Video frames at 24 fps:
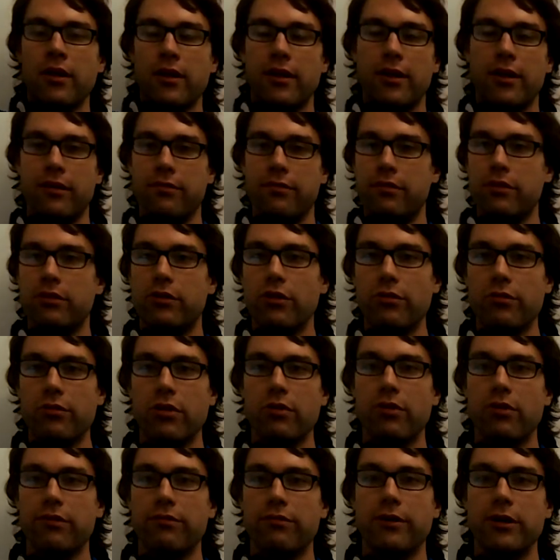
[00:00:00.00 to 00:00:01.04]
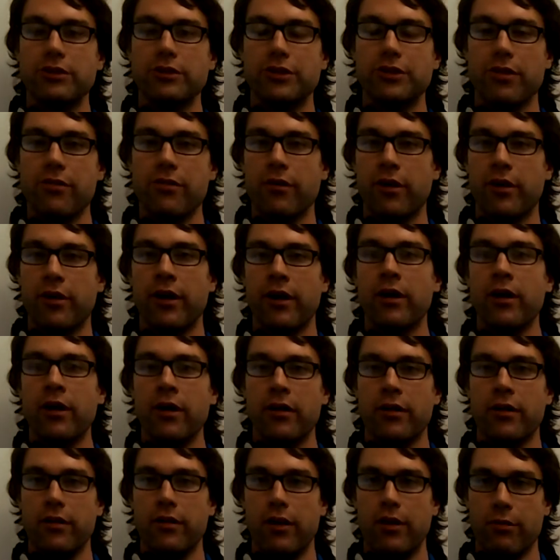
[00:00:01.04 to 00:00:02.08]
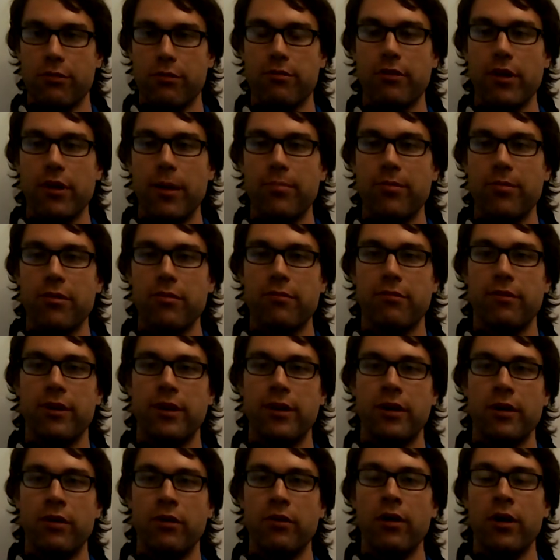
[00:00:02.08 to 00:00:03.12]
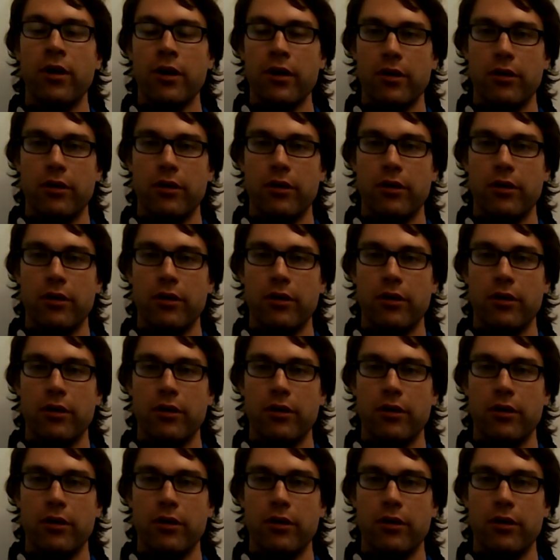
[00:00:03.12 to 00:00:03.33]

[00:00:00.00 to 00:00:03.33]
And if you don't know what functions are, you know, stop this video,